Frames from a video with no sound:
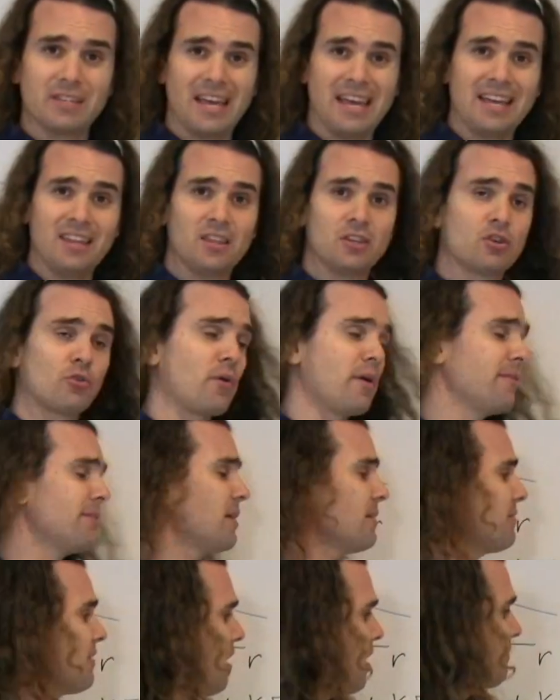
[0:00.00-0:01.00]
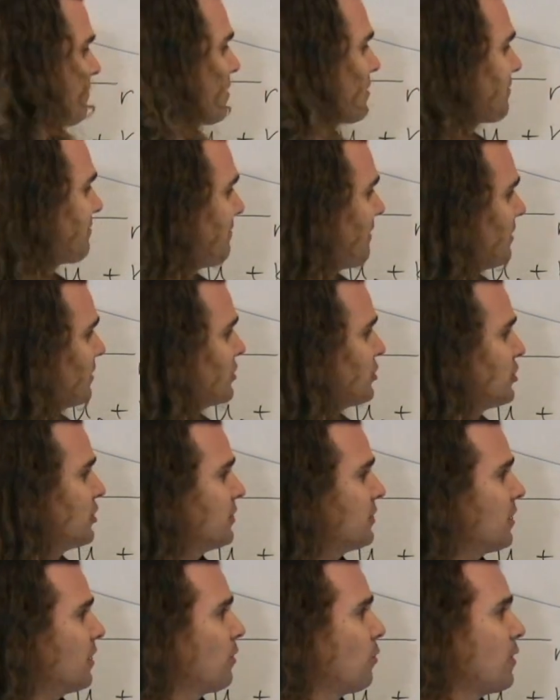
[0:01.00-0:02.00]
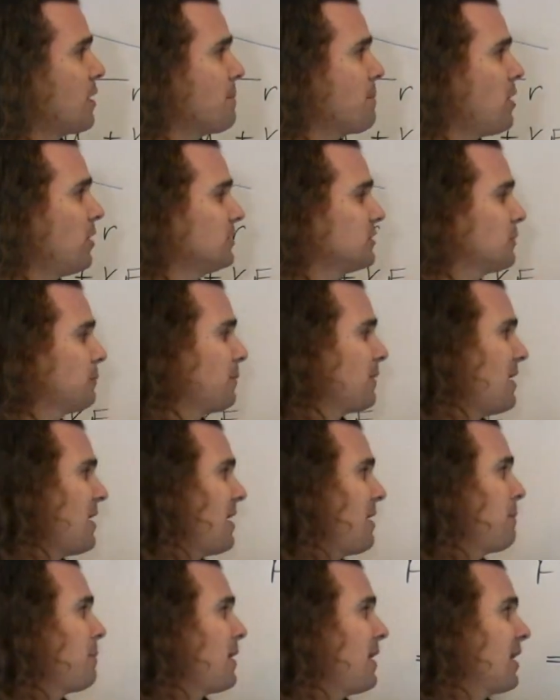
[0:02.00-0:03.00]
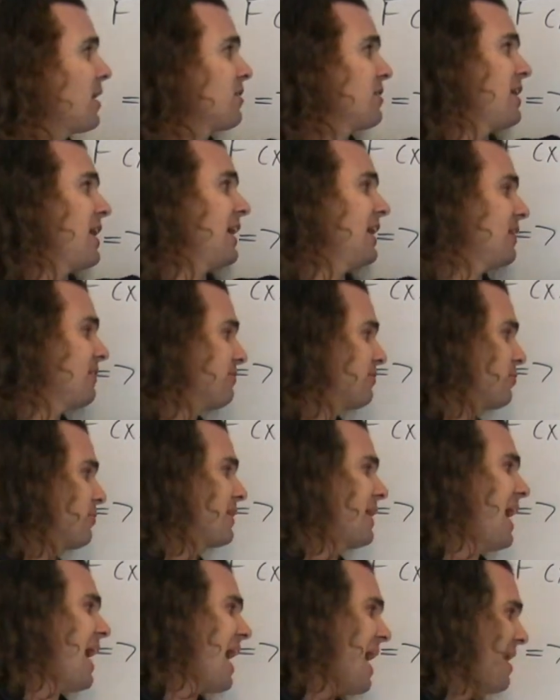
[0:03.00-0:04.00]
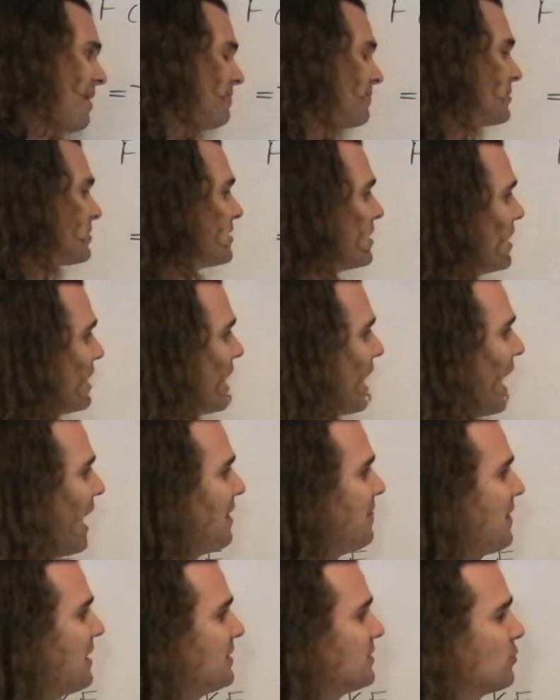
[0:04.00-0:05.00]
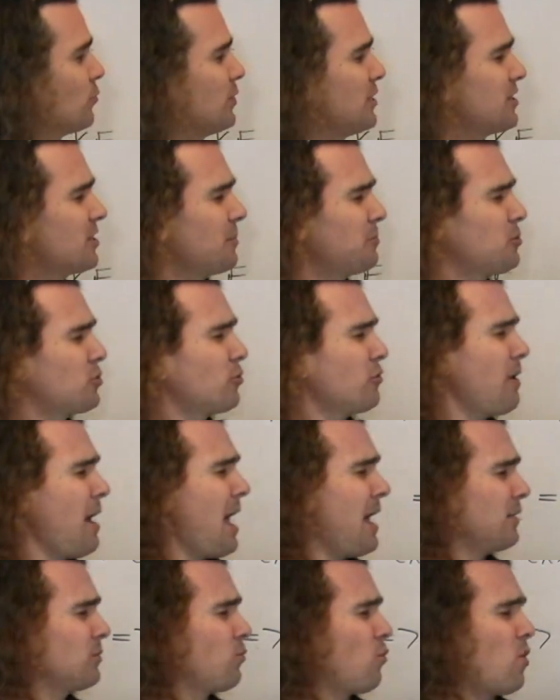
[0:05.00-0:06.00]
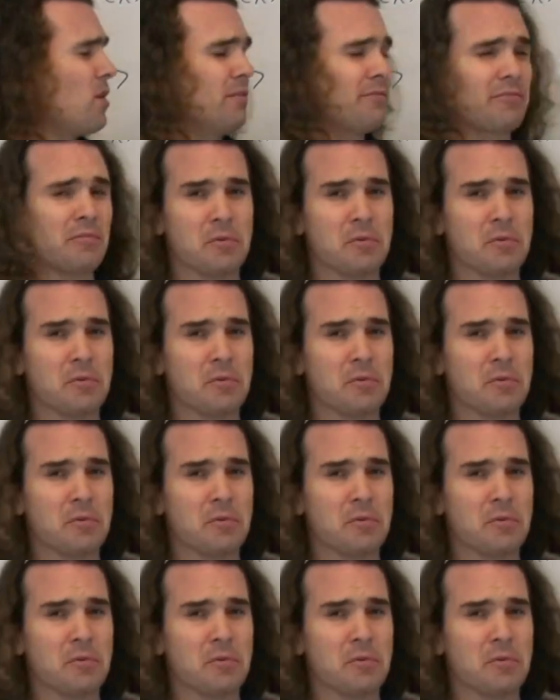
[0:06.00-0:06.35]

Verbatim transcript: taking the derivative of our function, we multiply by our negative 3 halves, and then we subtract 1